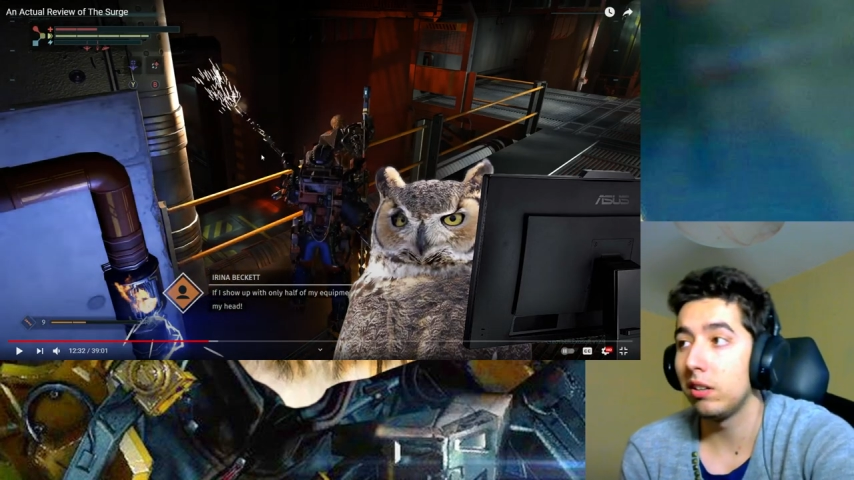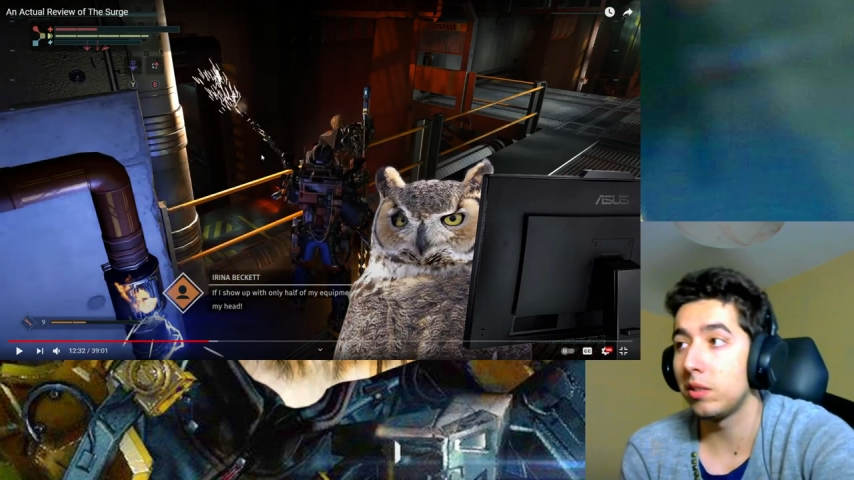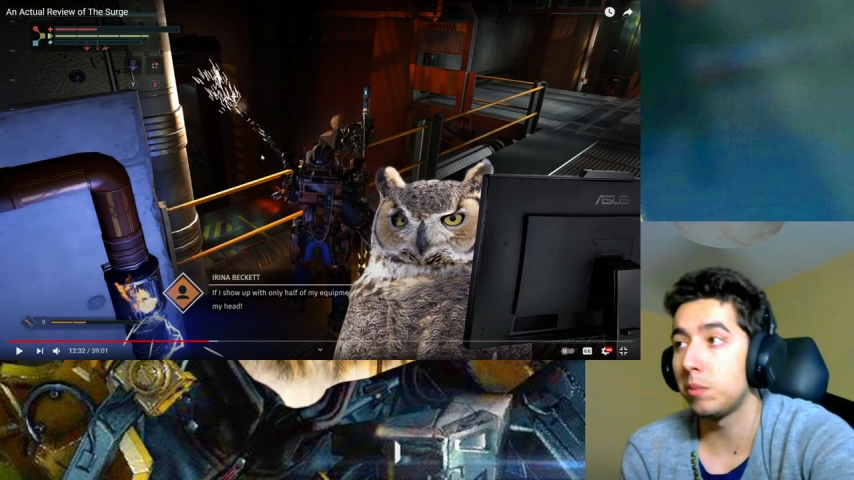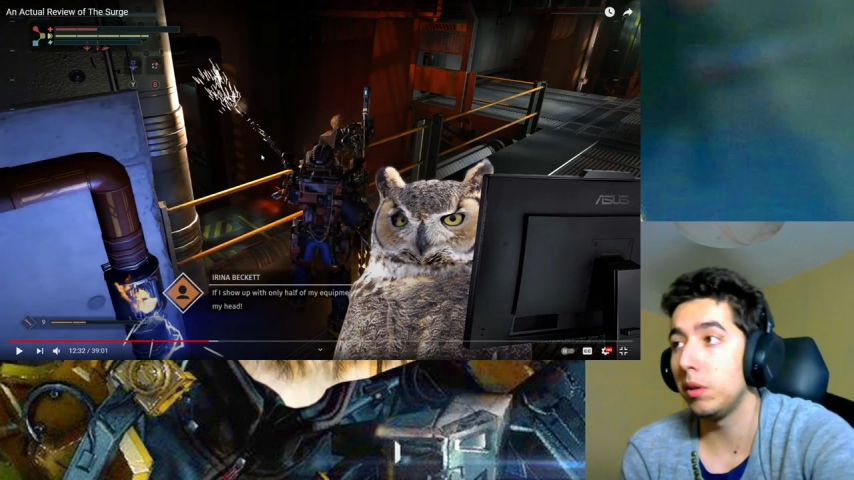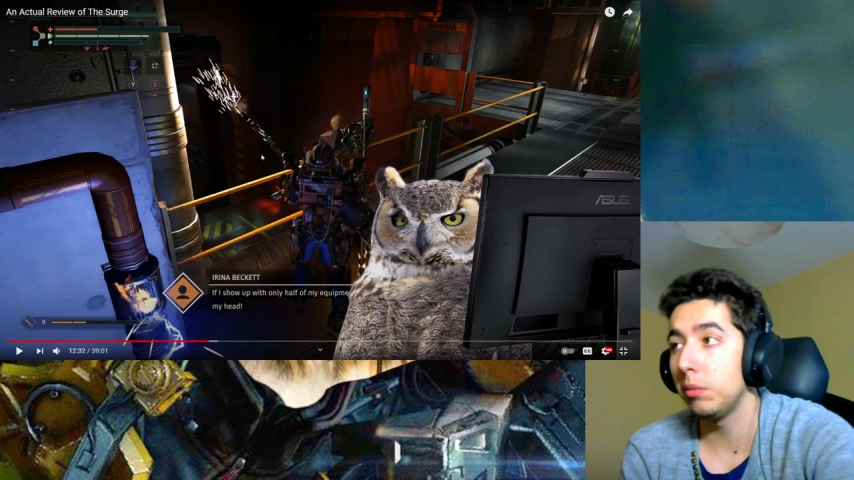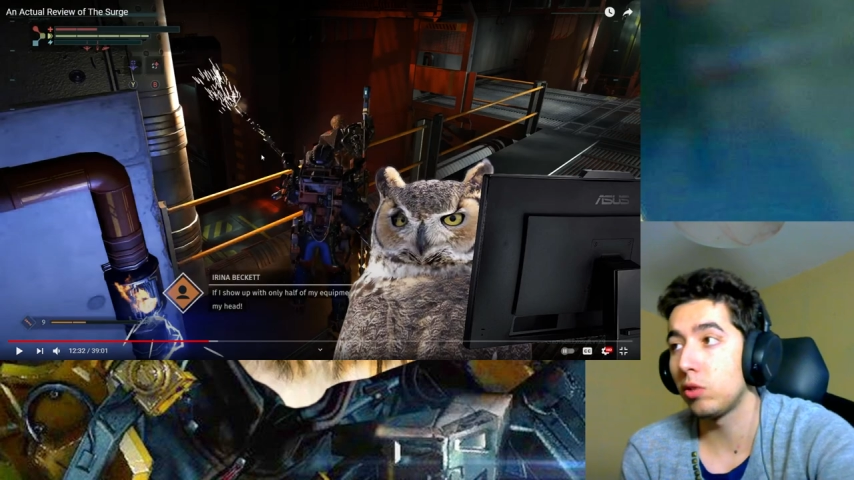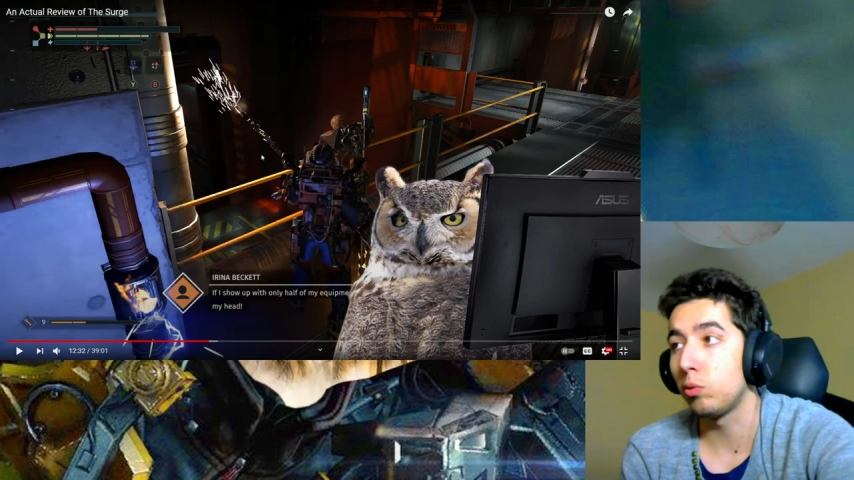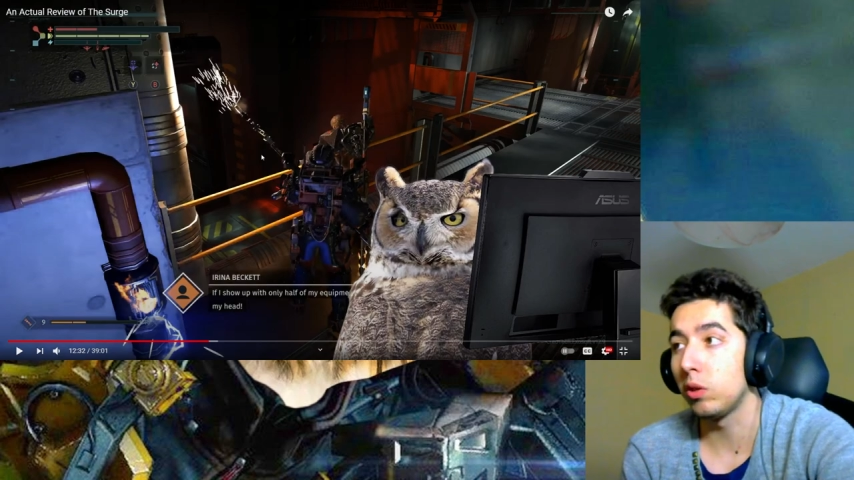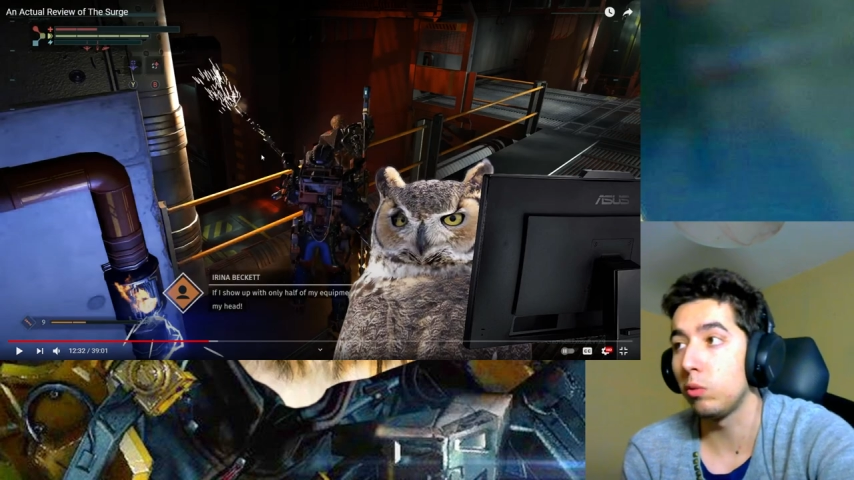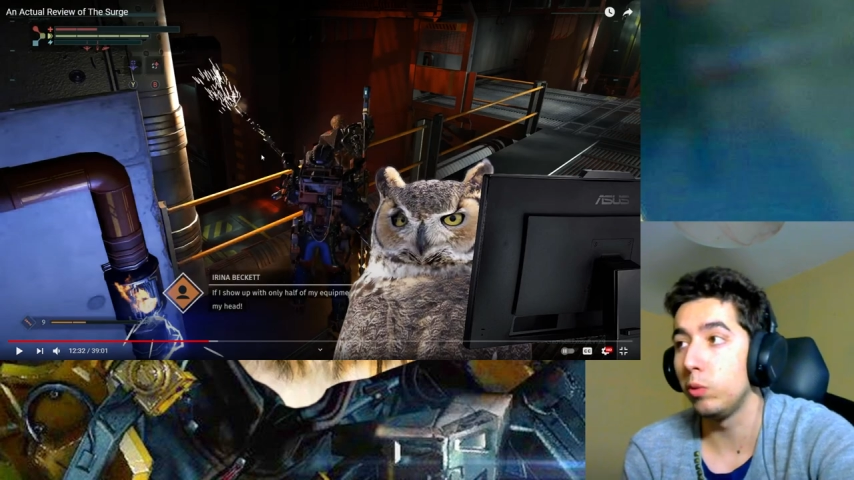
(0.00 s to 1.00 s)
It's pretty much
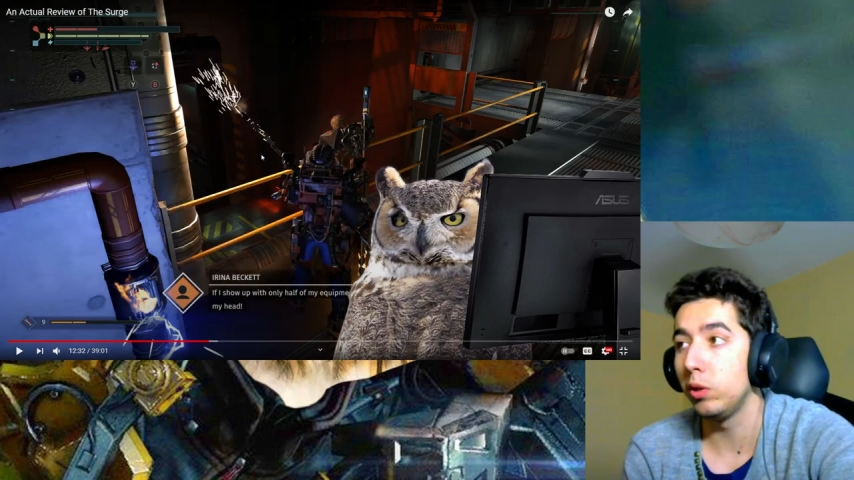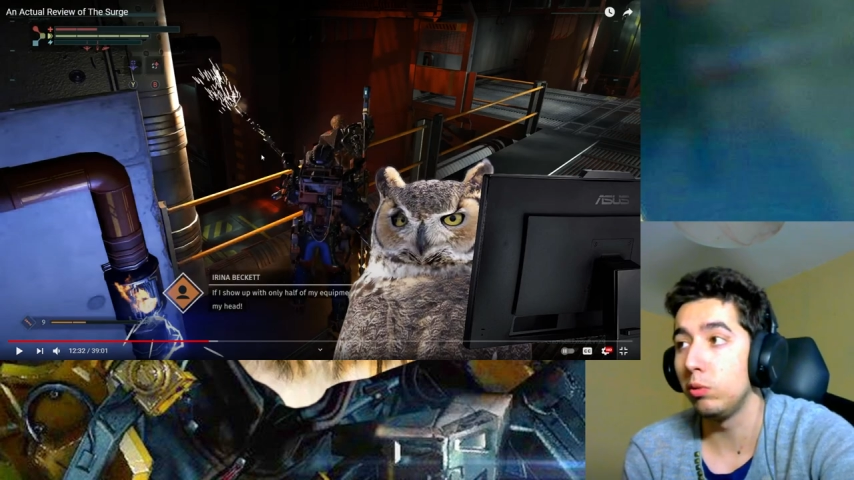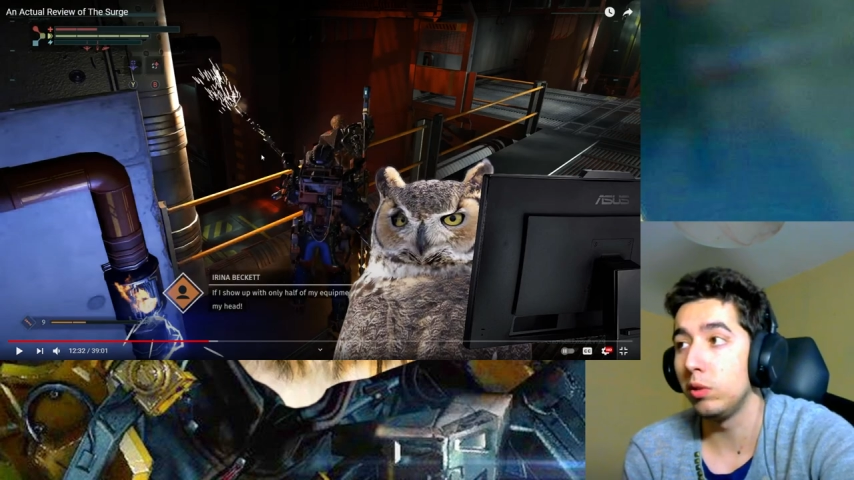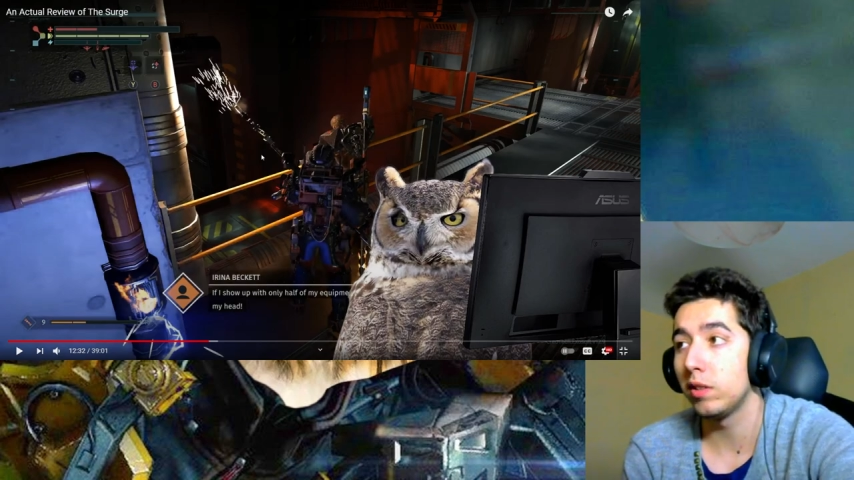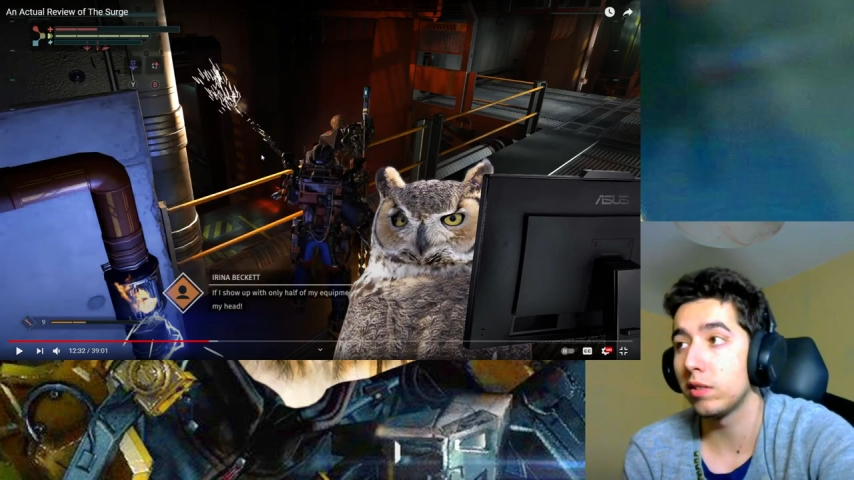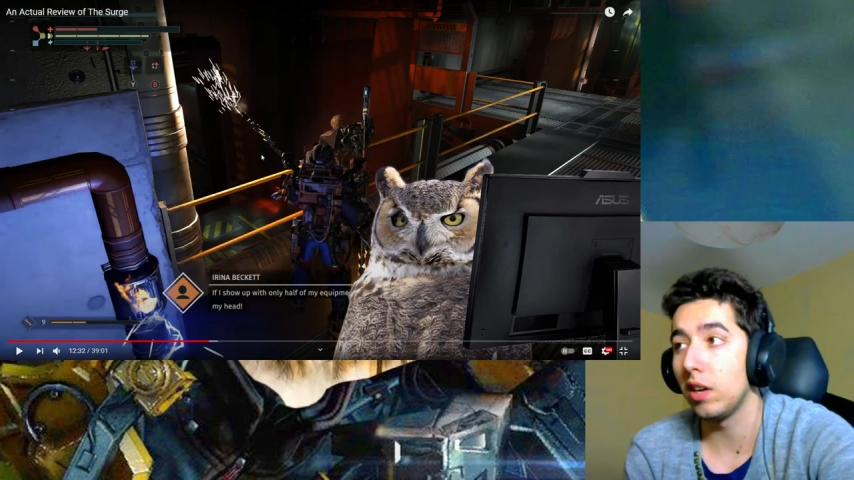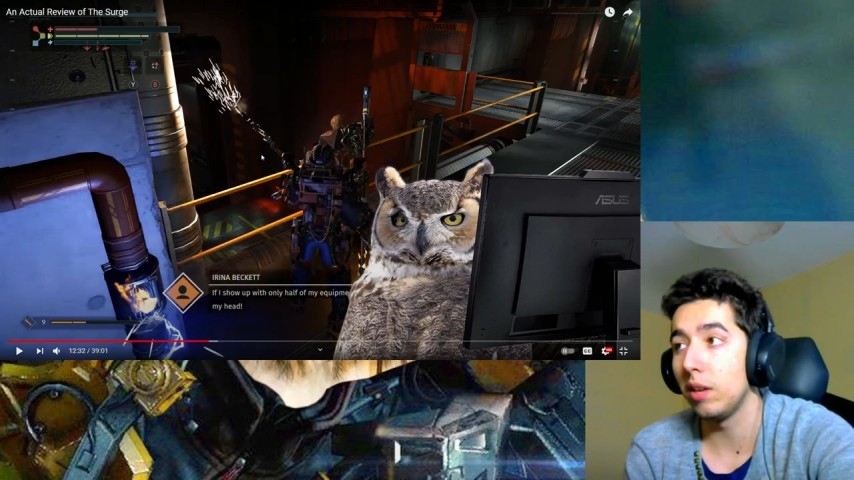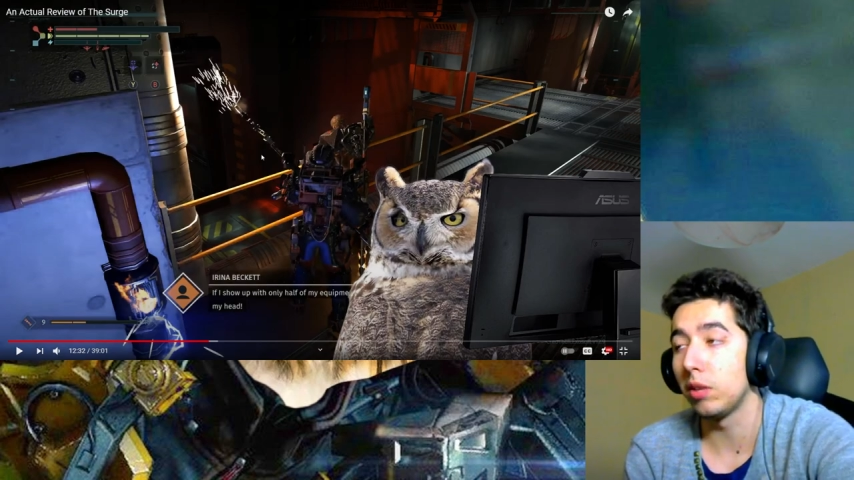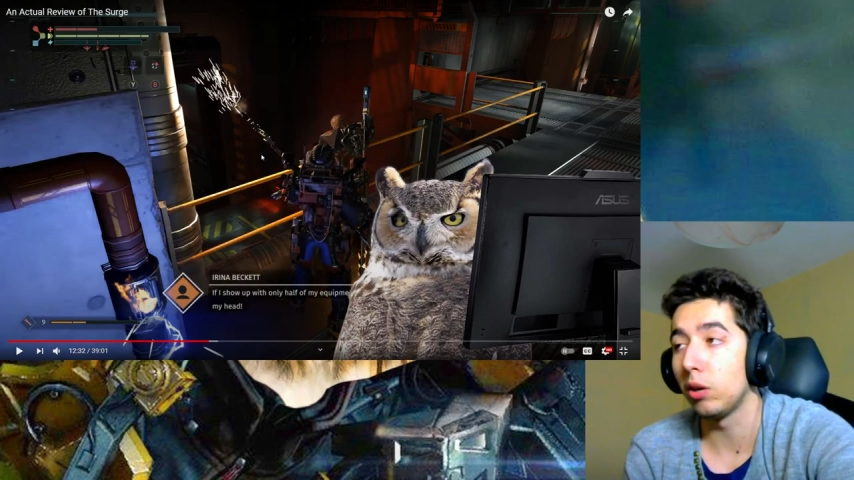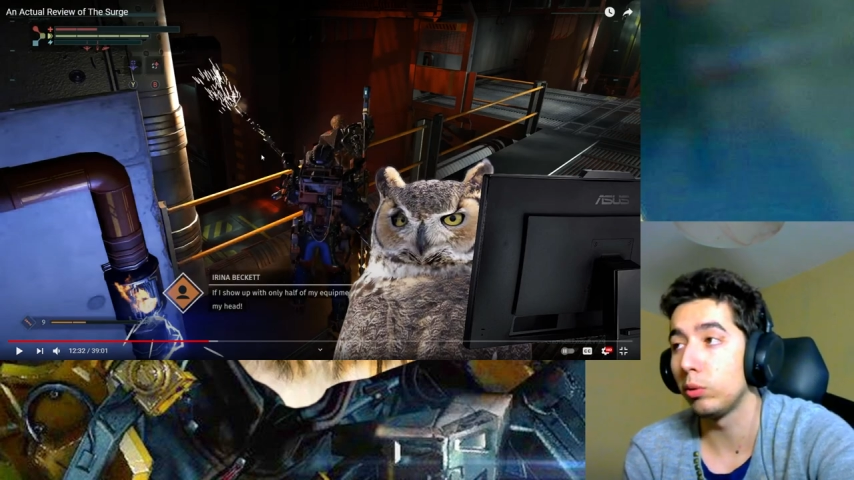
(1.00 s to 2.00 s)
what we do in this
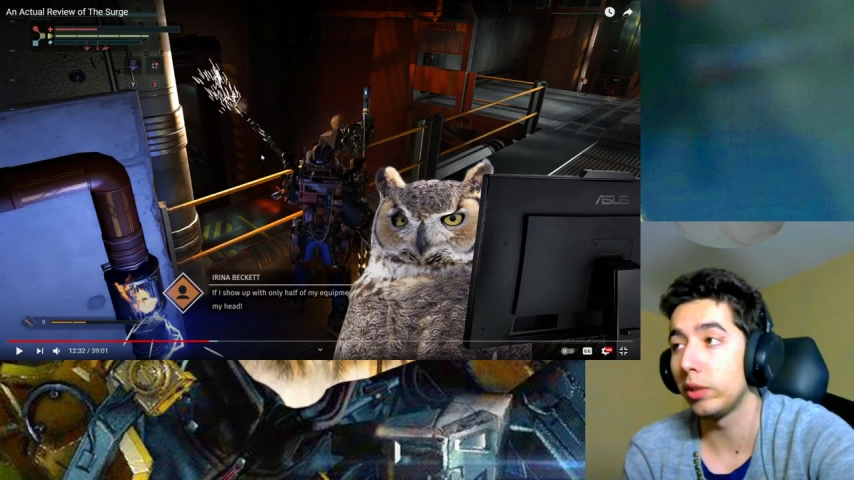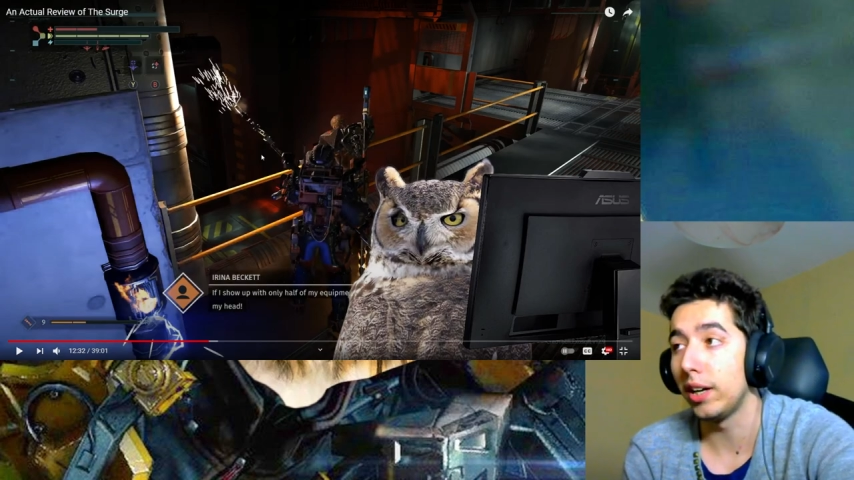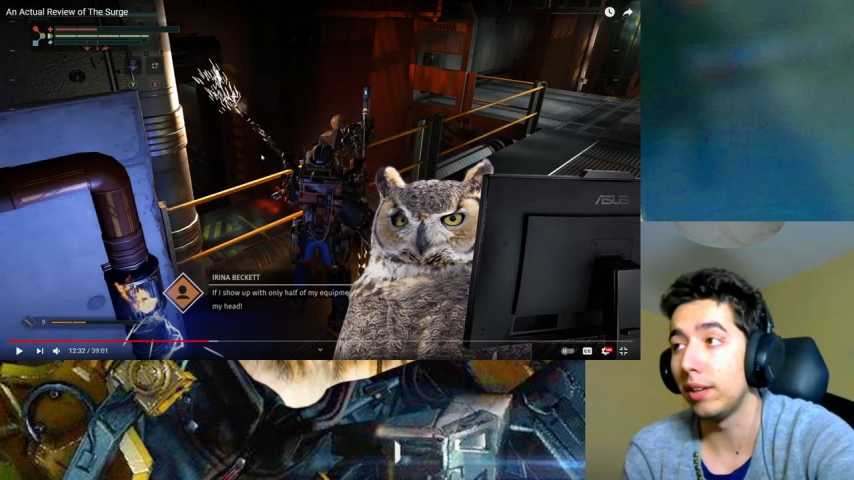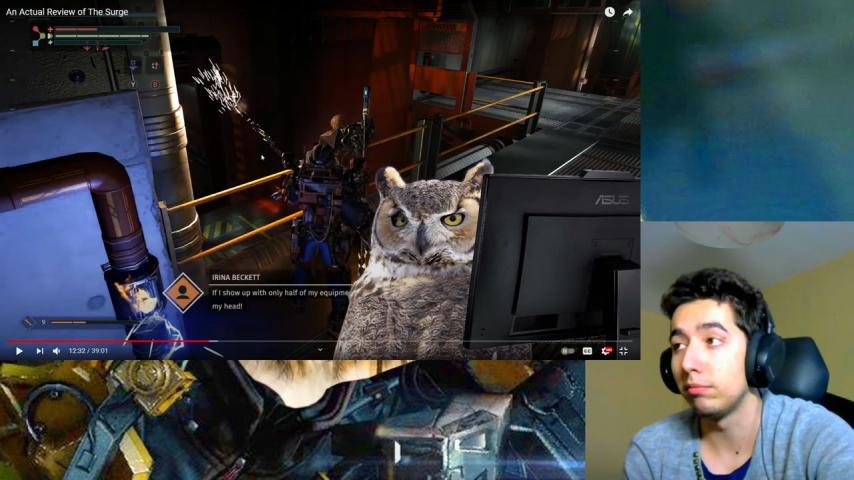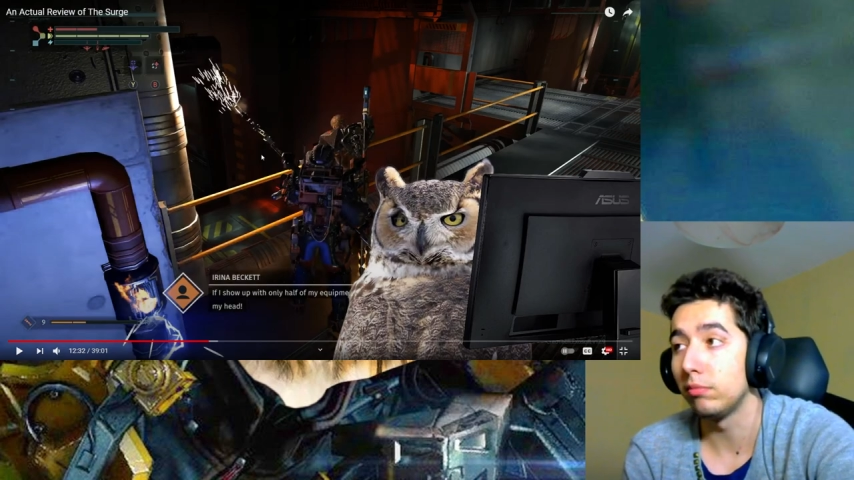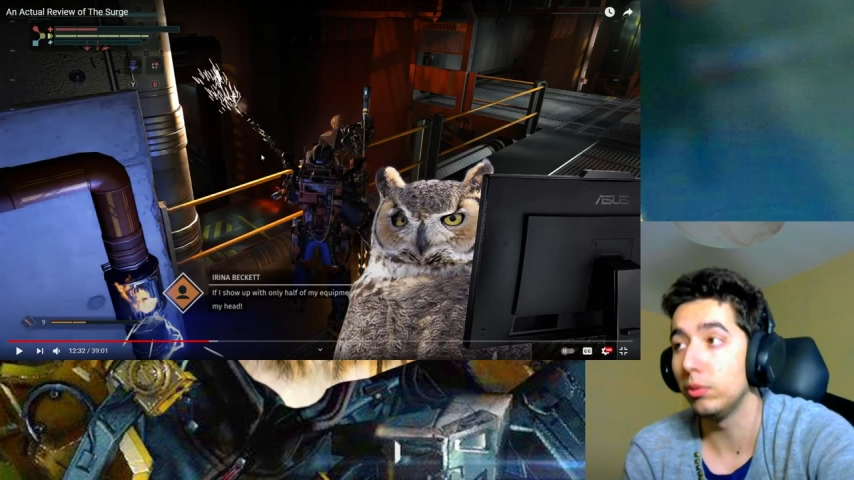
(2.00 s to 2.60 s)
game the whole time.